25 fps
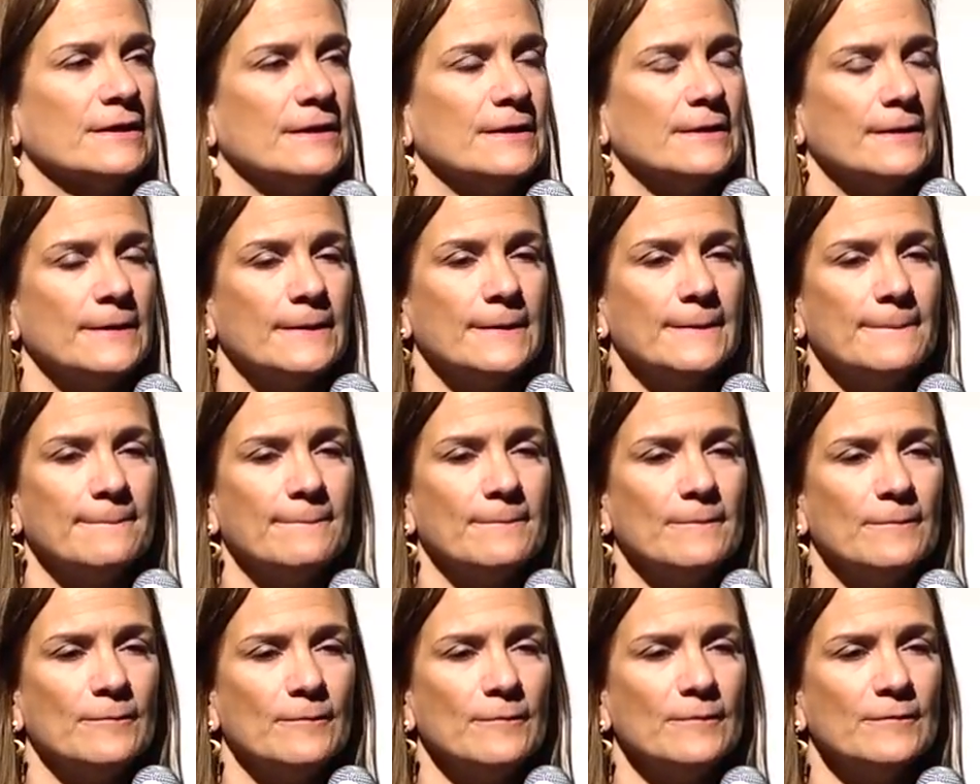
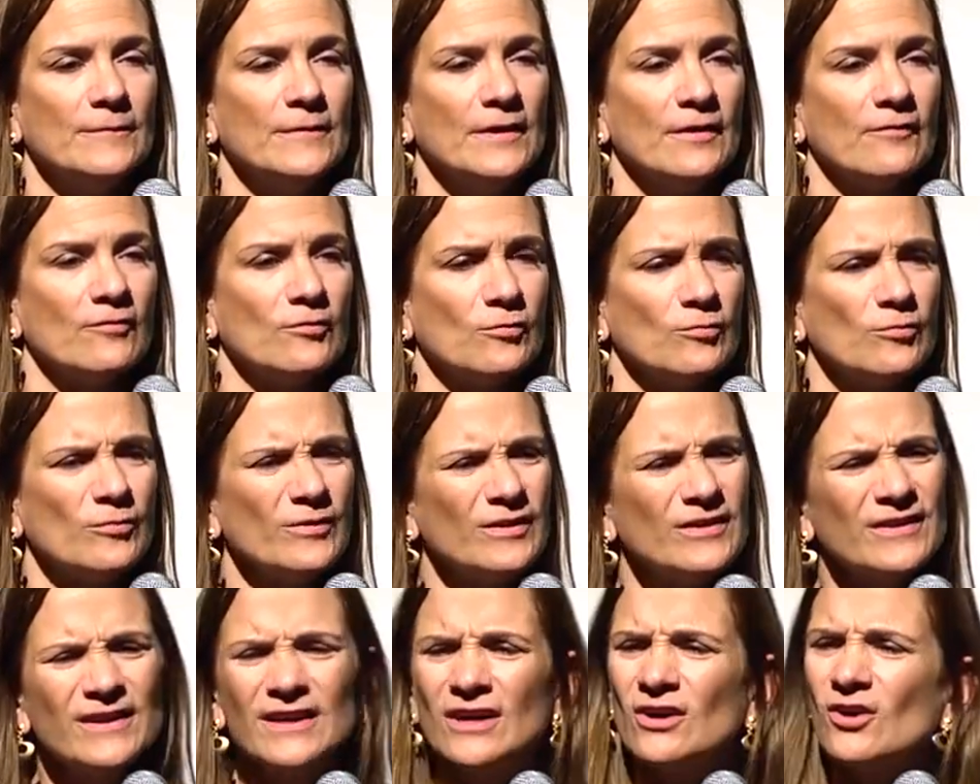Um, never
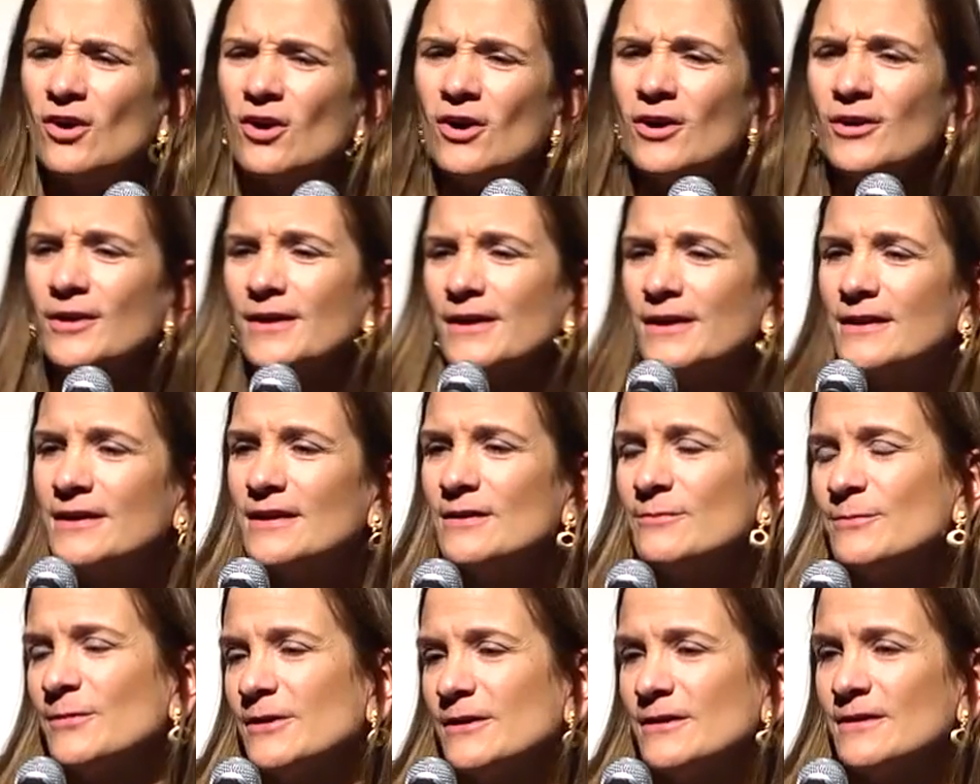really caught
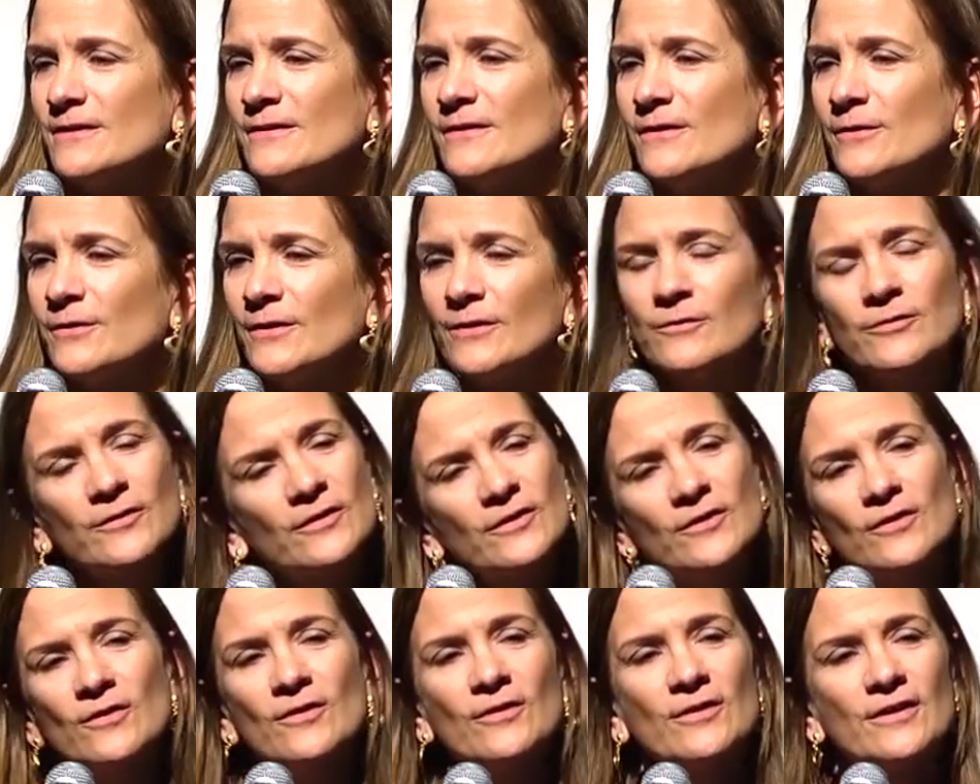anybody, though. That was
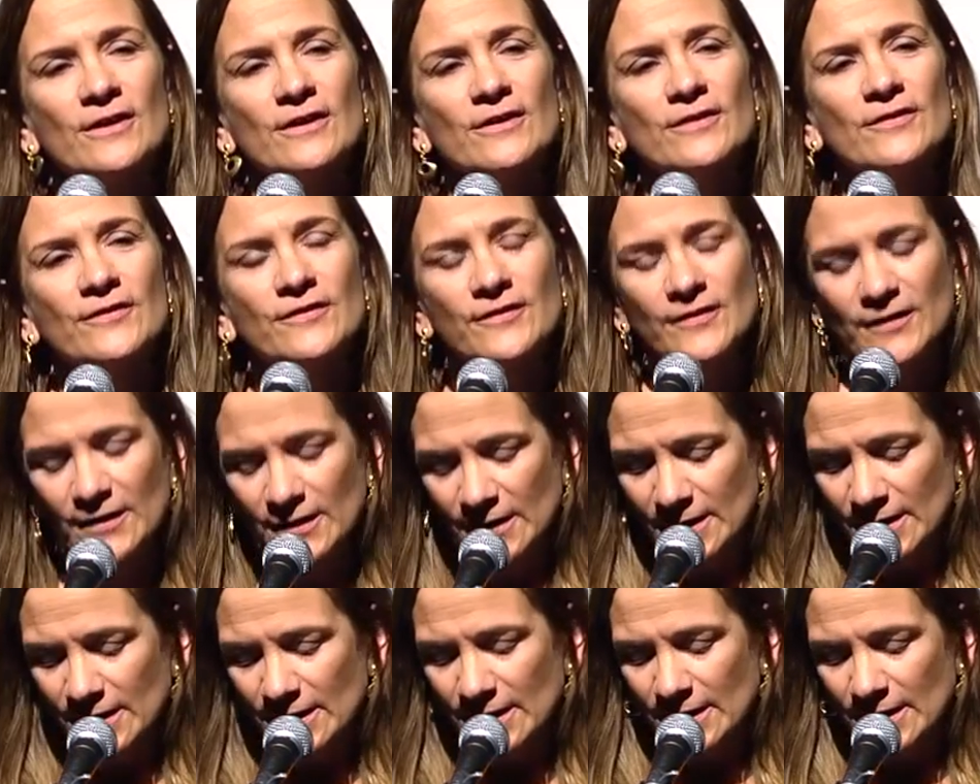curious.